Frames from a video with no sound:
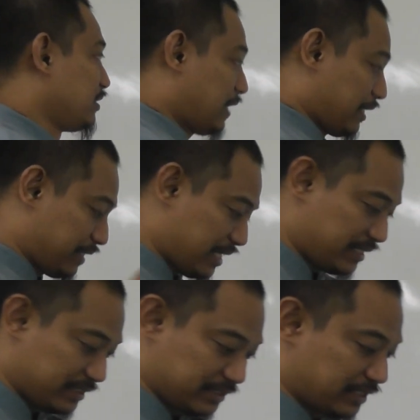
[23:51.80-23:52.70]
And then
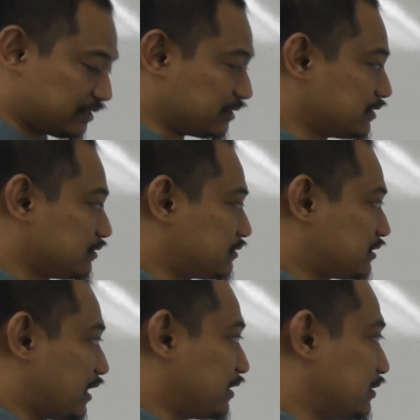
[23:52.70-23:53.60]
there's another
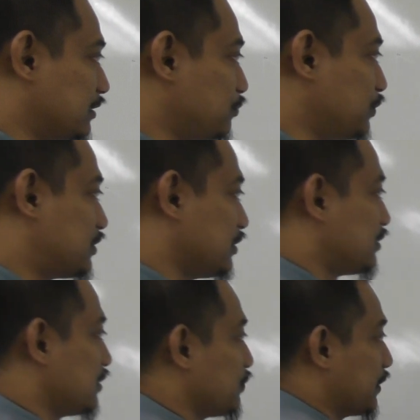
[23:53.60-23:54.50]
triangle, which is
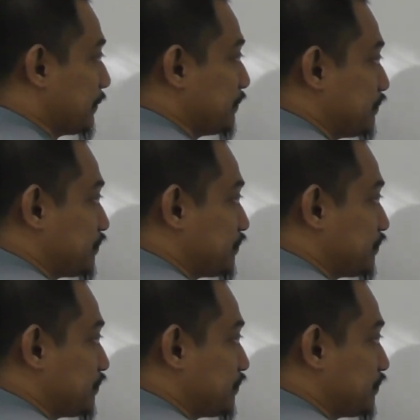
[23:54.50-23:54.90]
this one.